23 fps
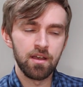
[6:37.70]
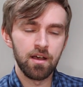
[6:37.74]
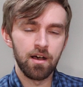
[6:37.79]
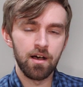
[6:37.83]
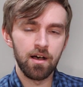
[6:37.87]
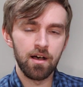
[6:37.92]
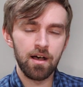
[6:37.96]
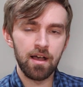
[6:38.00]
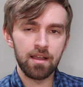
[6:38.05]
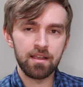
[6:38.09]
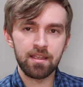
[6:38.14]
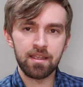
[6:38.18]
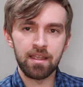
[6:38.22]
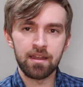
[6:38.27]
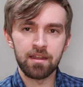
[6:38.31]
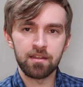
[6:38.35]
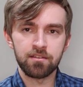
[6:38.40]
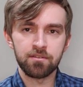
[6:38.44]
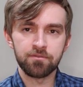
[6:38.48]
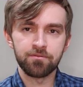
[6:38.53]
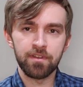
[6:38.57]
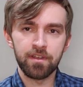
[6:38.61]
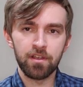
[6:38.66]
I could get it
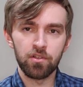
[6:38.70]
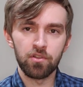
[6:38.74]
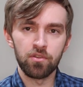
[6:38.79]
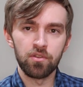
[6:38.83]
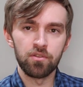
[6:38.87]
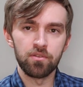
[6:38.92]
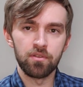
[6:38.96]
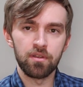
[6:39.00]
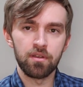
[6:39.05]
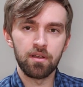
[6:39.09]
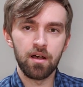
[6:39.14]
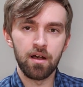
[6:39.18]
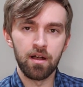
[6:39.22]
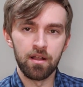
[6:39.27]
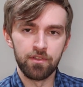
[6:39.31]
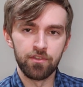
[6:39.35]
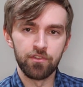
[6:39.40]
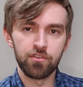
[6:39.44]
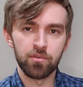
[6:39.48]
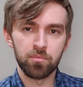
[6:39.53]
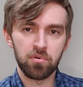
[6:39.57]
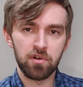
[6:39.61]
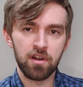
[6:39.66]
to fail
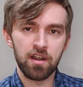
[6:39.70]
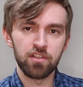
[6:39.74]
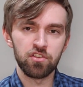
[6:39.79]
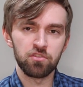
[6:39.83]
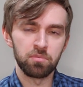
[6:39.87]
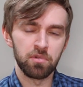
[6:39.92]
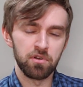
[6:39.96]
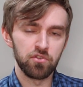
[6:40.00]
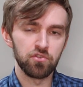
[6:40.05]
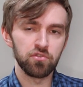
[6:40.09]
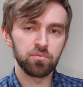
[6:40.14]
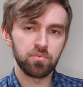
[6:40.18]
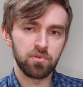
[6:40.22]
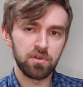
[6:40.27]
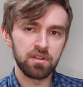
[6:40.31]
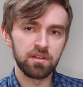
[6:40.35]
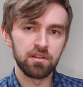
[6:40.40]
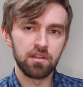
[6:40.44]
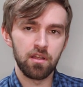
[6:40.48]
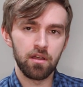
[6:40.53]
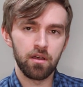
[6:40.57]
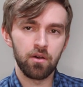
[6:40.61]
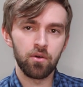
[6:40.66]
unsuppressed, but it was pretty
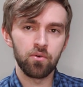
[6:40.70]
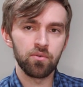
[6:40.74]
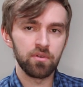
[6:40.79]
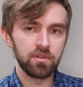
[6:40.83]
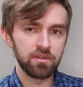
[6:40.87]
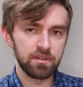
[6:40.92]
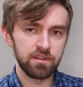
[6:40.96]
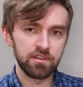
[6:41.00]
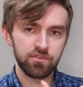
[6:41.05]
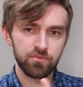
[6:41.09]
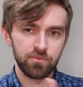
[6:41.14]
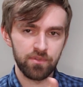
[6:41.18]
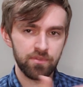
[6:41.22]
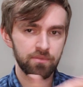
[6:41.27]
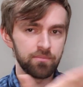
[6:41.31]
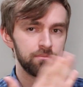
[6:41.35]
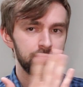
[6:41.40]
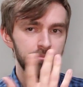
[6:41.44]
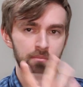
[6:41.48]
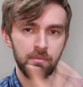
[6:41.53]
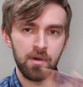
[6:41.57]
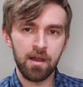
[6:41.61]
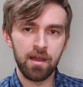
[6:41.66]
low, at least with
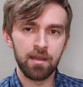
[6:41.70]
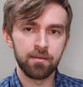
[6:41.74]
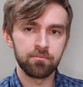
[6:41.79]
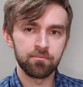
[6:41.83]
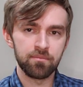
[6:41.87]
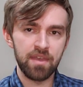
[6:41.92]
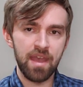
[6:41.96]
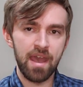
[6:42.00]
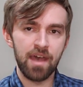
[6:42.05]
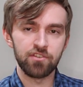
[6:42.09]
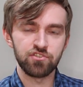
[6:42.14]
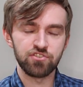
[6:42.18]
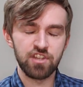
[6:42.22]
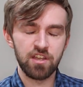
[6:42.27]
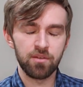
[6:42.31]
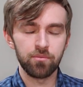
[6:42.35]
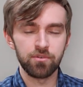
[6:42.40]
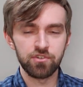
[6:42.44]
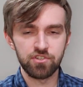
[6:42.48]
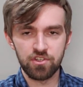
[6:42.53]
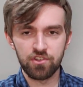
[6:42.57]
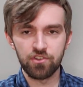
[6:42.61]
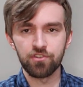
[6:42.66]
my gas jet,
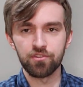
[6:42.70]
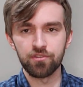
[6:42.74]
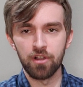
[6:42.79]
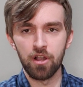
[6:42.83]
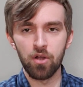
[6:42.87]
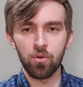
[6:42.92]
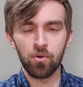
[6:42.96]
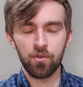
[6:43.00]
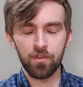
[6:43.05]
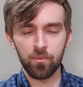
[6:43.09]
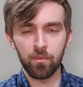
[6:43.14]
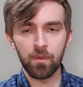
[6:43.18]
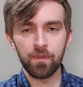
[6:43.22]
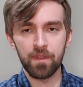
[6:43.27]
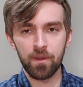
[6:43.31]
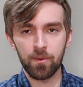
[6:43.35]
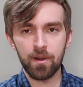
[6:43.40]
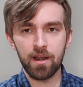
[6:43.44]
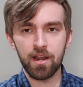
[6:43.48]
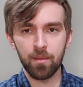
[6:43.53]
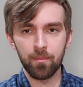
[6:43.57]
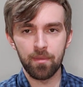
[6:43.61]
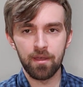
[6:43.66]
which is lower than what they
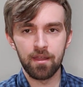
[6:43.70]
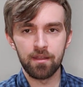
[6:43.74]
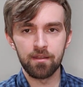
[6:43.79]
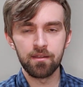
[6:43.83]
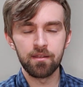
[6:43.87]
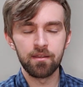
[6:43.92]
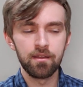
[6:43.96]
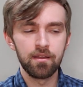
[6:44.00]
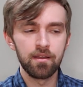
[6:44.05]
recommend.